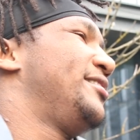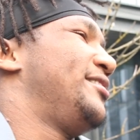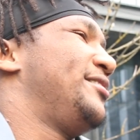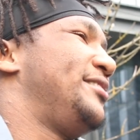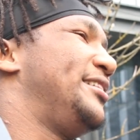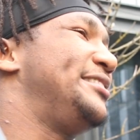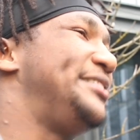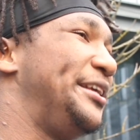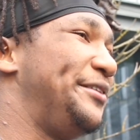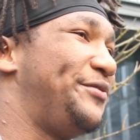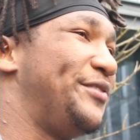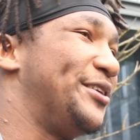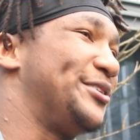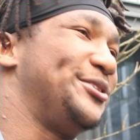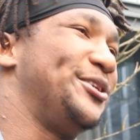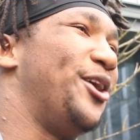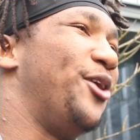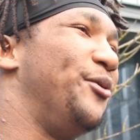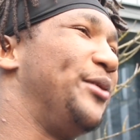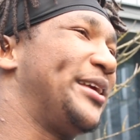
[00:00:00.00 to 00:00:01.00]
this
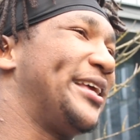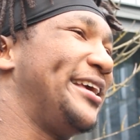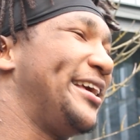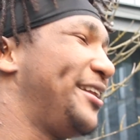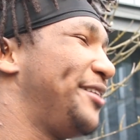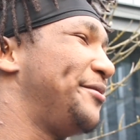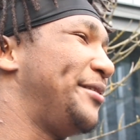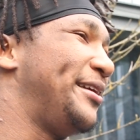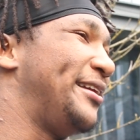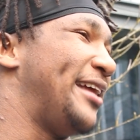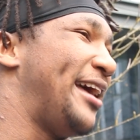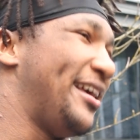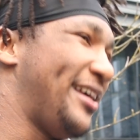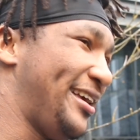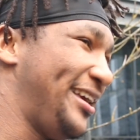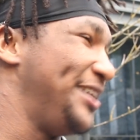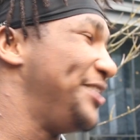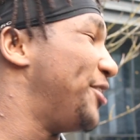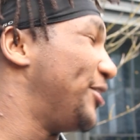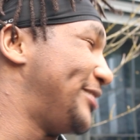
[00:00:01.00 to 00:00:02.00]
defense knows we can hit him, and
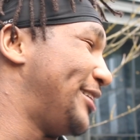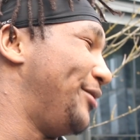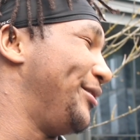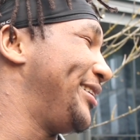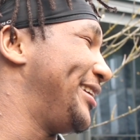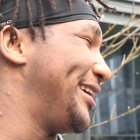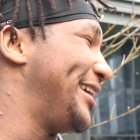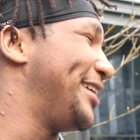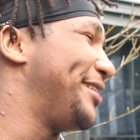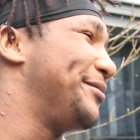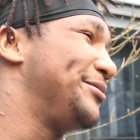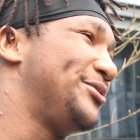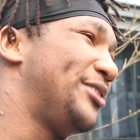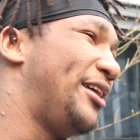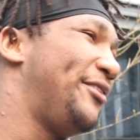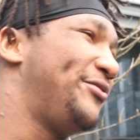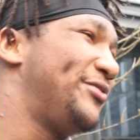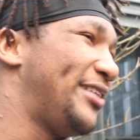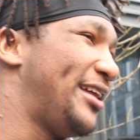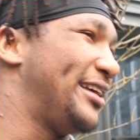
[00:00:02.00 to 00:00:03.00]
he knows that we can hit him. So
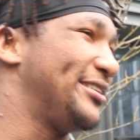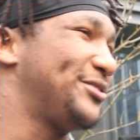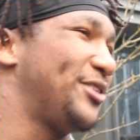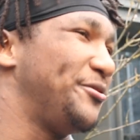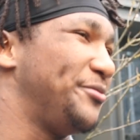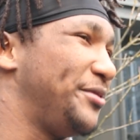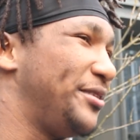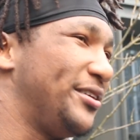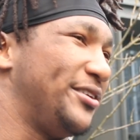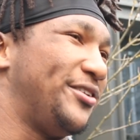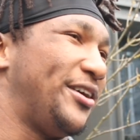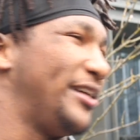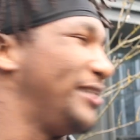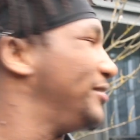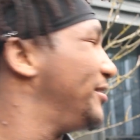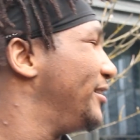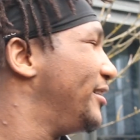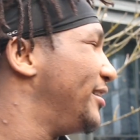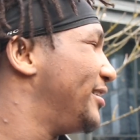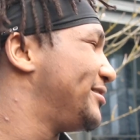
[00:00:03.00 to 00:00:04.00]
I feel like it's going to be a
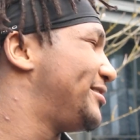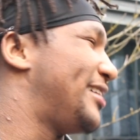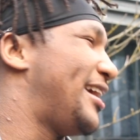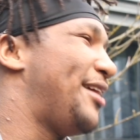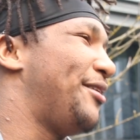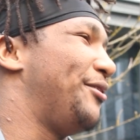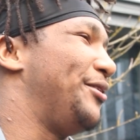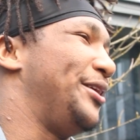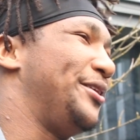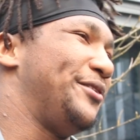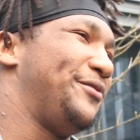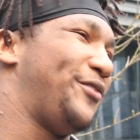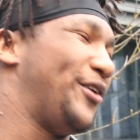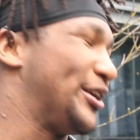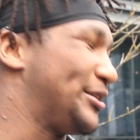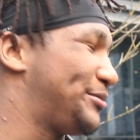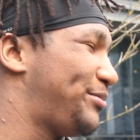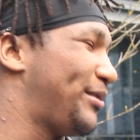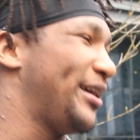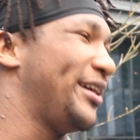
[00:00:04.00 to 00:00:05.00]
great time.
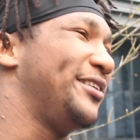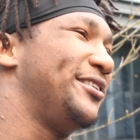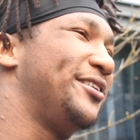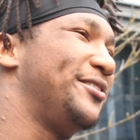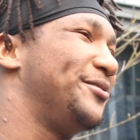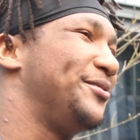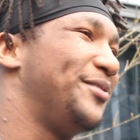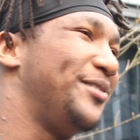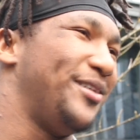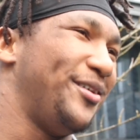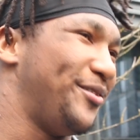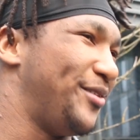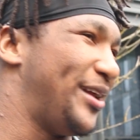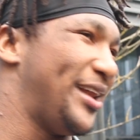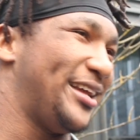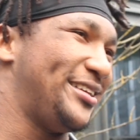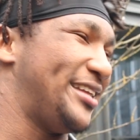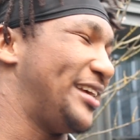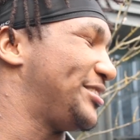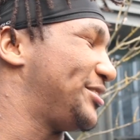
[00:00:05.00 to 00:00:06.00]
First play, you know,
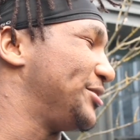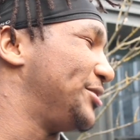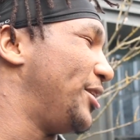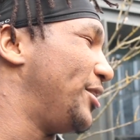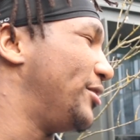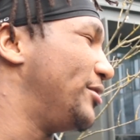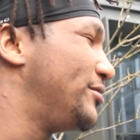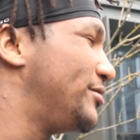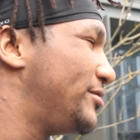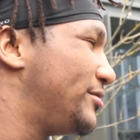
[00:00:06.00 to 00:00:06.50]
that's the goal.